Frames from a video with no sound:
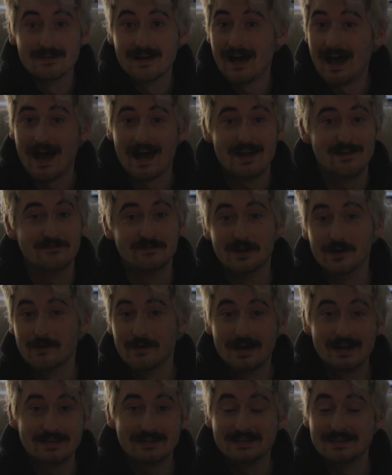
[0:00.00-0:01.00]
I have no
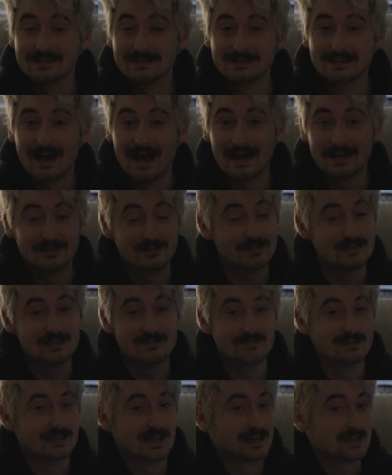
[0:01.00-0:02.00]
idea. I couldn't
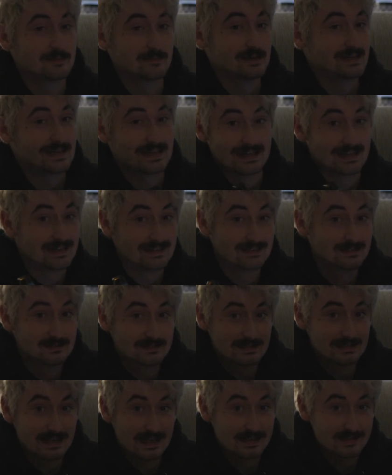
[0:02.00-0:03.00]
even like begin
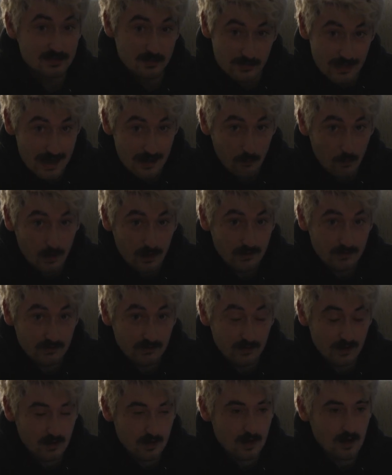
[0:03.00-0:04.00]
to guess who that
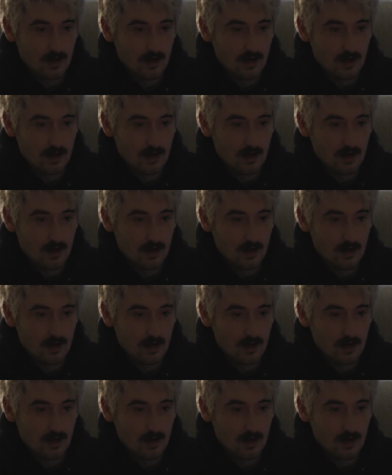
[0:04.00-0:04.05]
was.